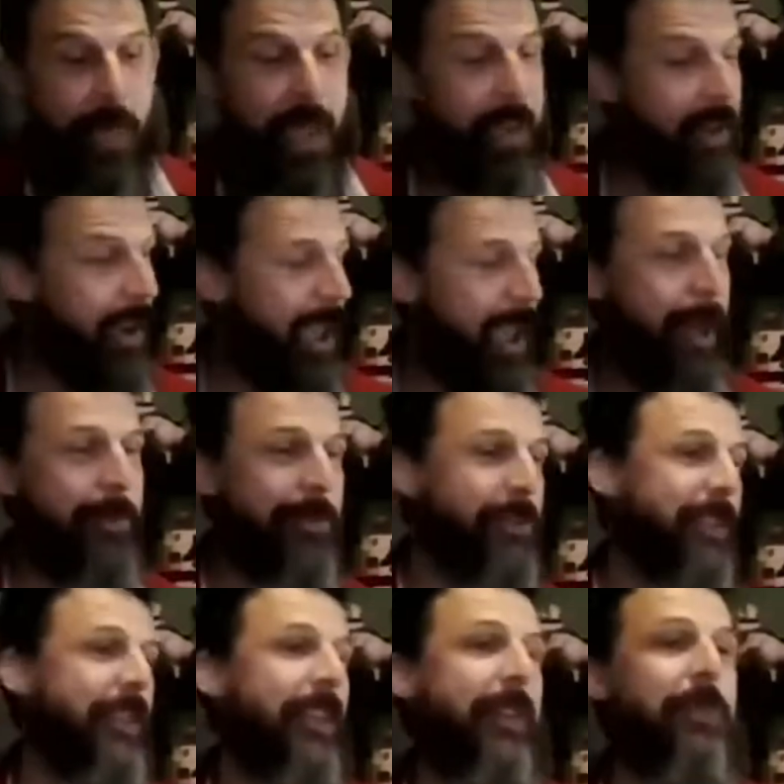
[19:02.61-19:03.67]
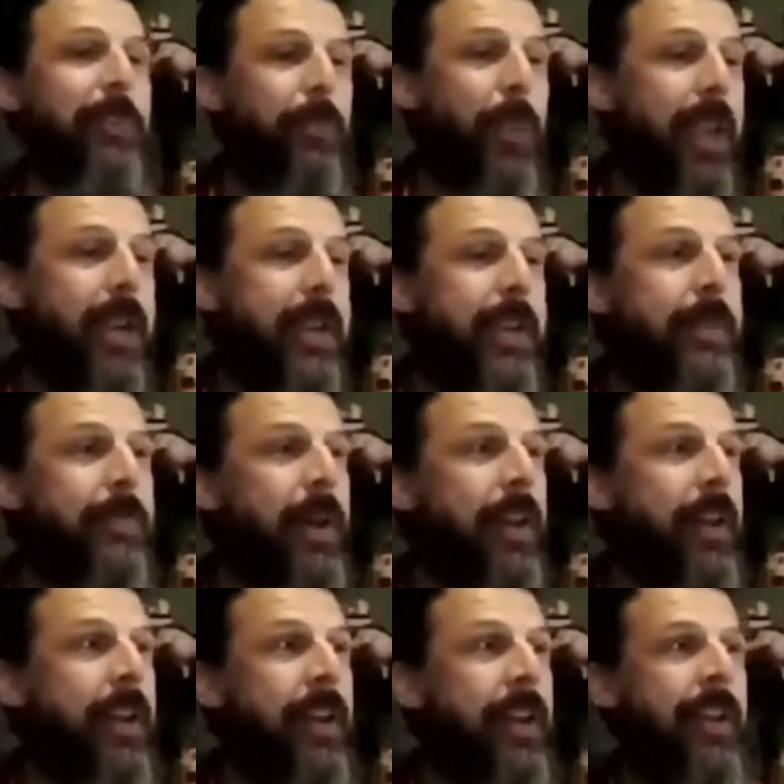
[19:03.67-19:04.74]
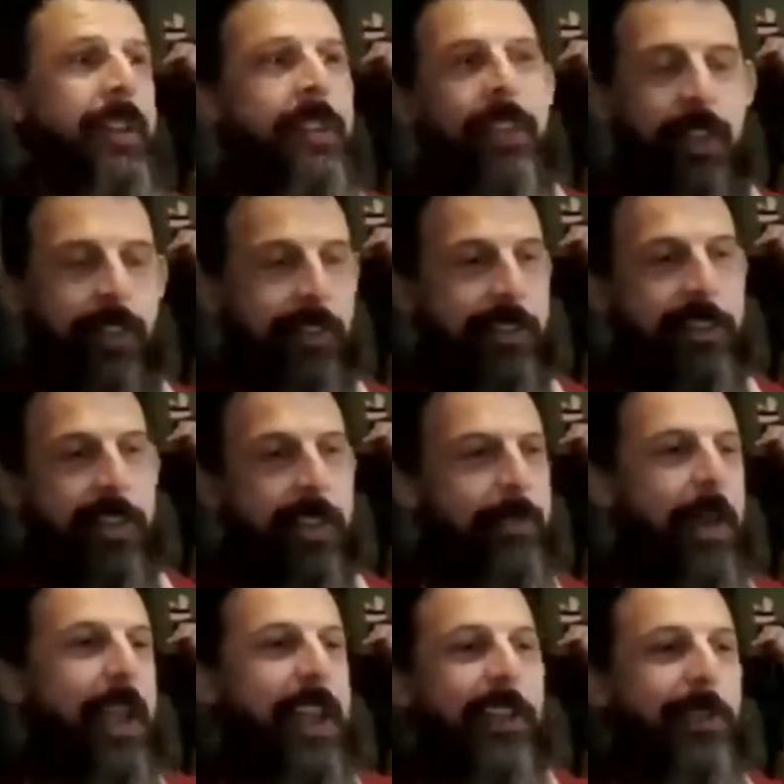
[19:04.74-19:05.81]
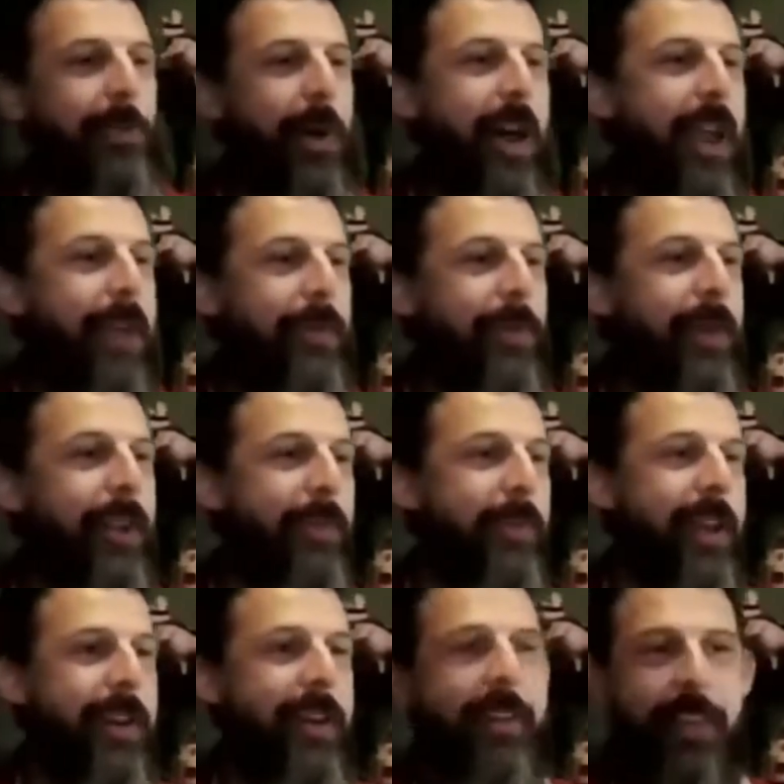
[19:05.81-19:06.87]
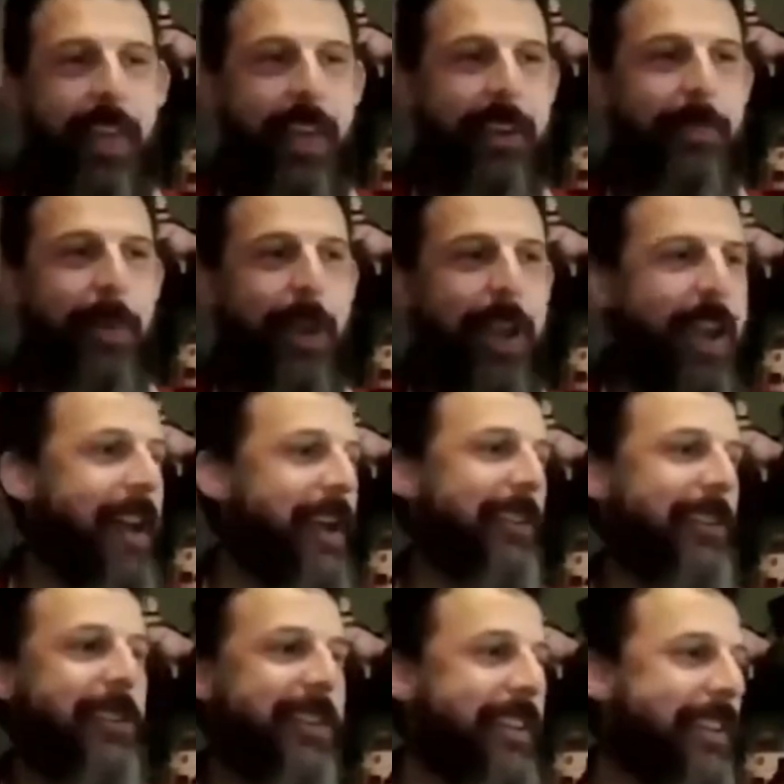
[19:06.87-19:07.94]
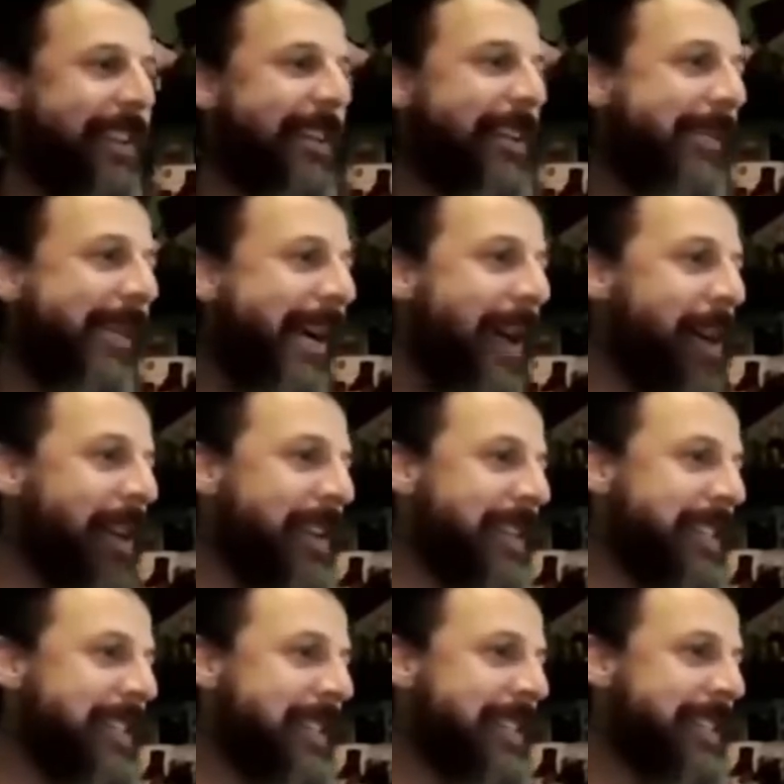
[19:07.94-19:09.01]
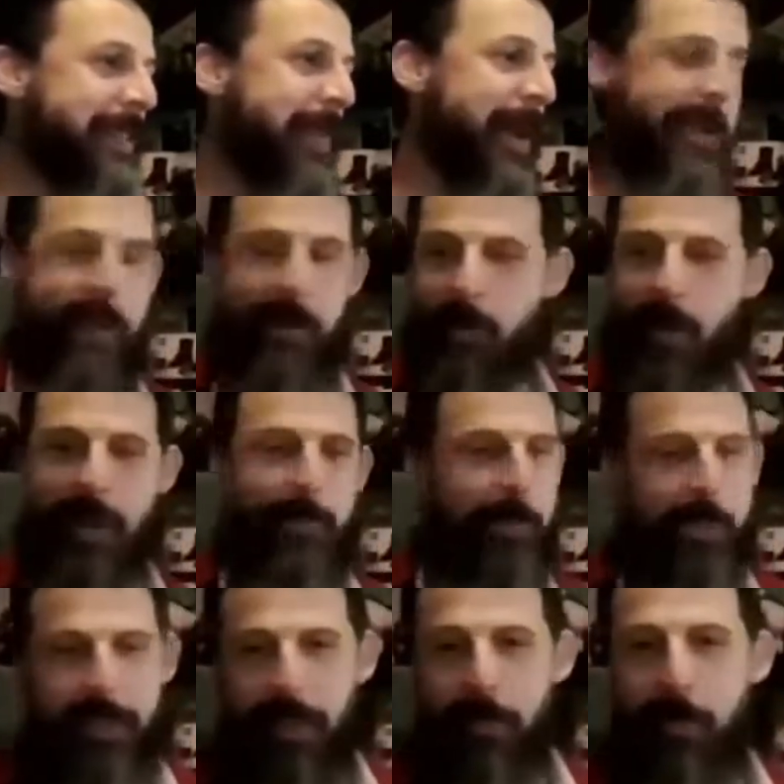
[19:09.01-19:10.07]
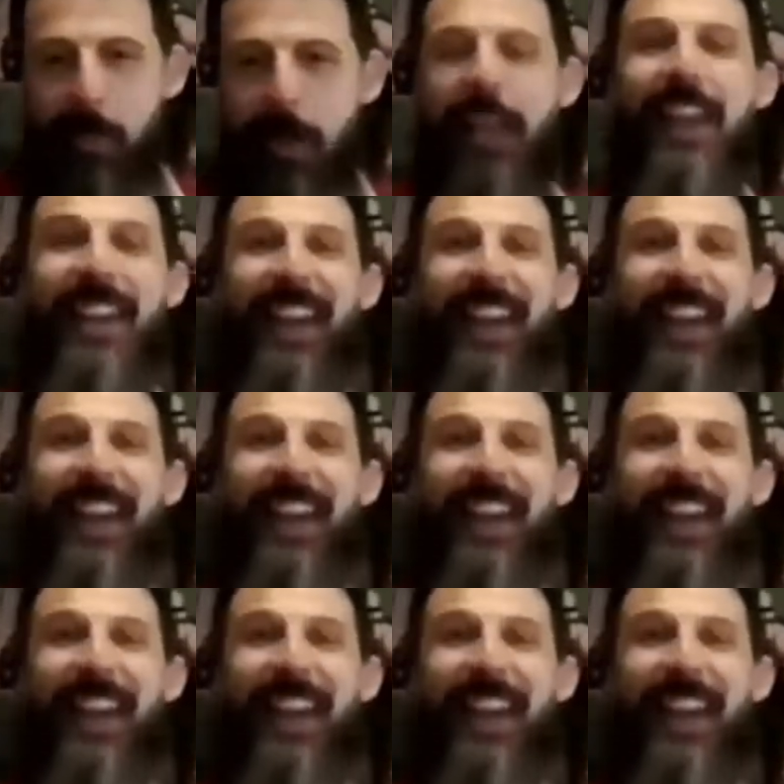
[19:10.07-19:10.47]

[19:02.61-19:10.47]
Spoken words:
man, I absolutely love this painting, but that looks like my ex-wife, and if I hung that in my house, you know, my current wife would kill me.